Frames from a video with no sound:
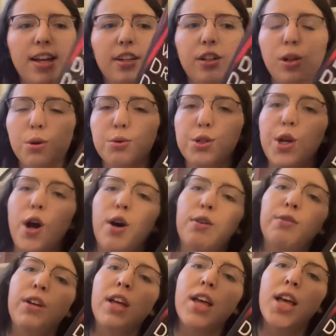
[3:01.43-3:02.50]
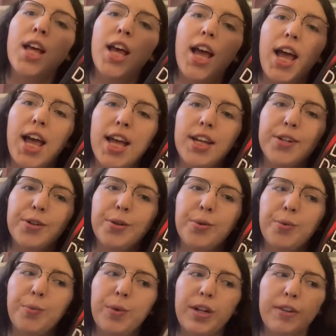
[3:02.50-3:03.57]
closed off, and
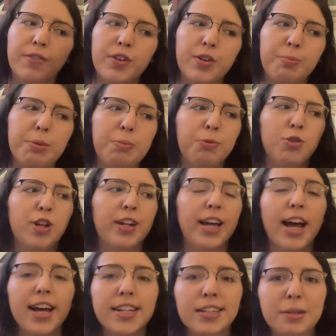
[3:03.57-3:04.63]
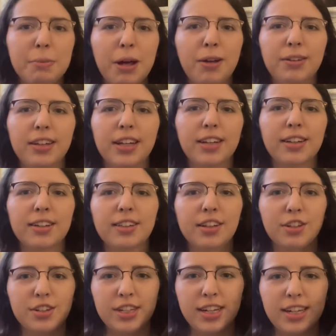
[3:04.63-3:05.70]
whenever people try to ask about like
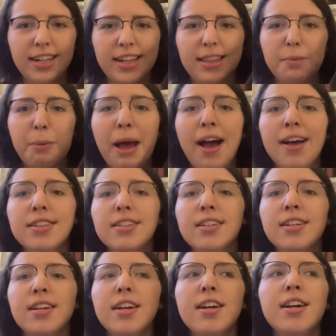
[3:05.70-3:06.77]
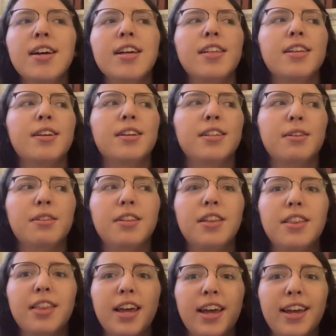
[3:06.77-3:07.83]
their city in the past,
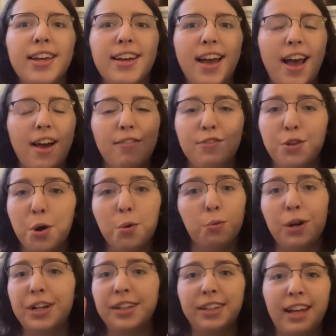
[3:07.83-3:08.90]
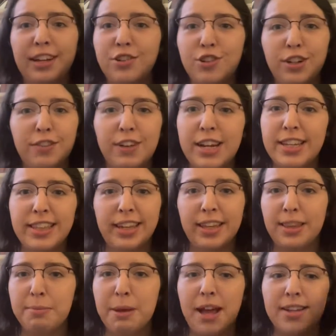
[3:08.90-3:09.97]
they have no recollection of anything in
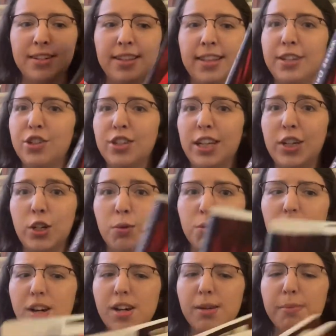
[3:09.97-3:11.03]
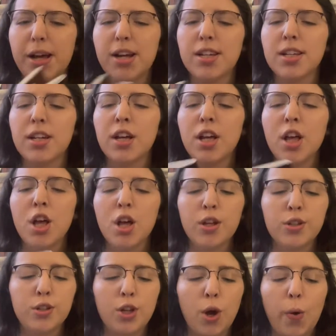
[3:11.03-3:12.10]
the past, and they just like don't talk about it.
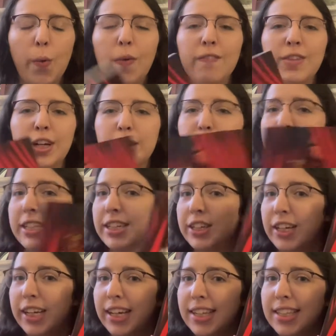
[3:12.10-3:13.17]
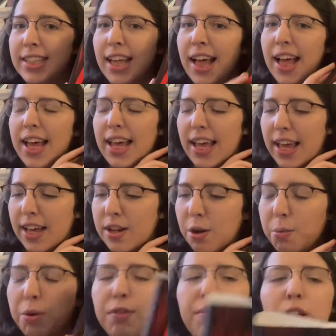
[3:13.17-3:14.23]
So very mysterious, and
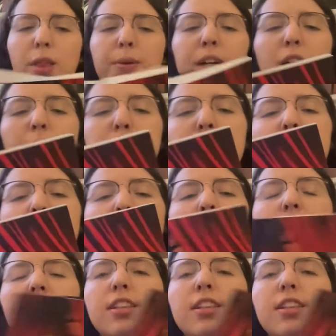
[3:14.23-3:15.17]
we're following our main character,